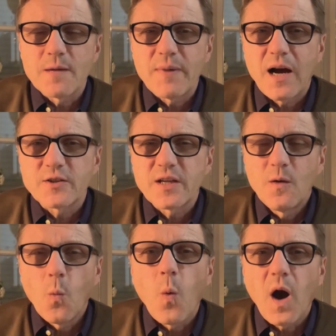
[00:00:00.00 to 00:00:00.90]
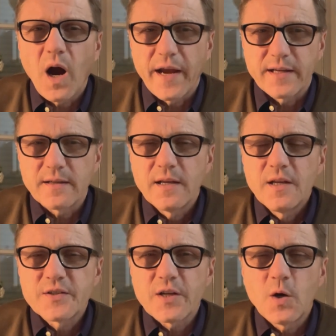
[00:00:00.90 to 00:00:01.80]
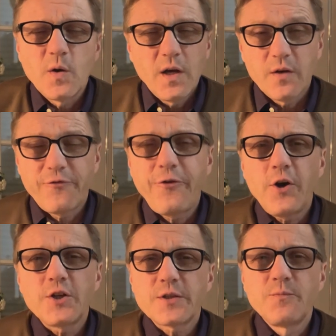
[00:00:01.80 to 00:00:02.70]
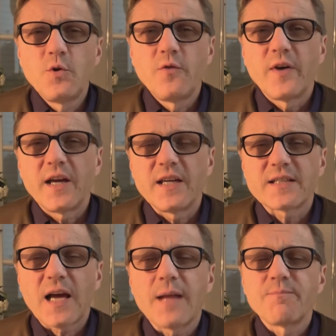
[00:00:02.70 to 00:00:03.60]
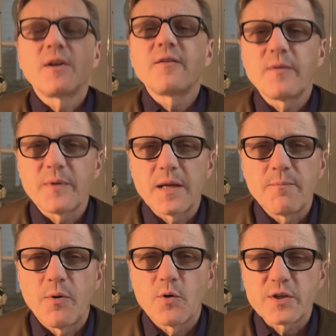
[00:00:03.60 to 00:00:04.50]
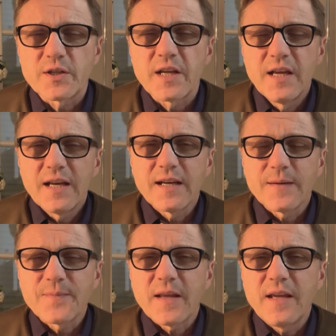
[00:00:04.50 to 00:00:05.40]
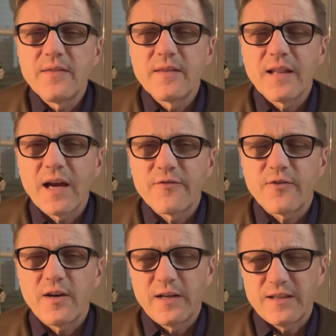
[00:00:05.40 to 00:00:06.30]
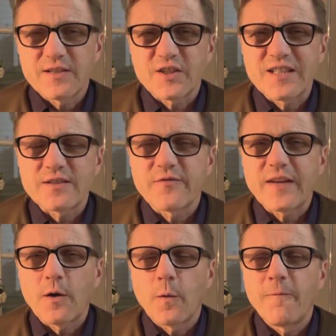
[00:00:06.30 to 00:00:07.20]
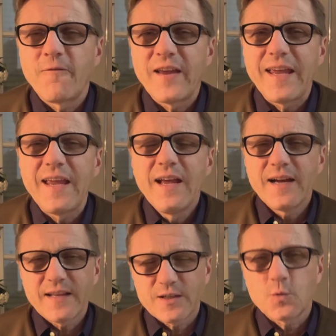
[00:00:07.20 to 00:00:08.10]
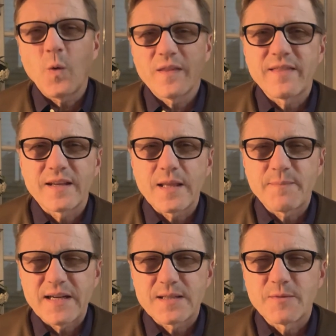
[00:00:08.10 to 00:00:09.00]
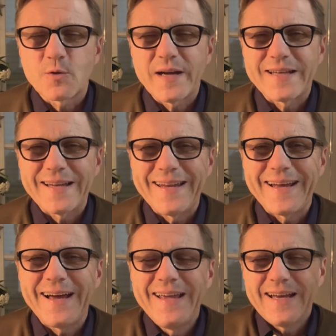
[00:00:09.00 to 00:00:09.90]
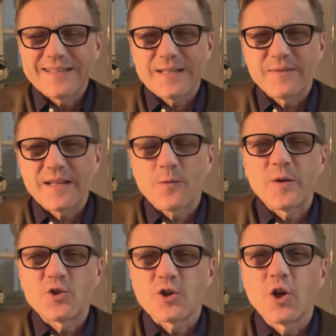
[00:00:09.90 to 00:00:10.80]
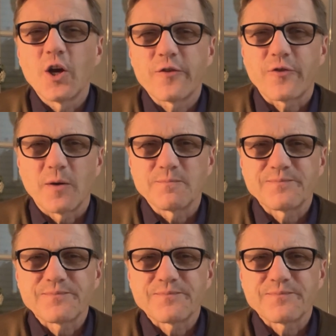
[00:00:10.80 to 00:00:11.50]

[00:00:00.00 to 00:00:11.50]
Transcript: about wine. So first mover is unbelievably important um, in the life and the success of Gary Vee, and that is one thing that makes him a great leader and something that we should learn from.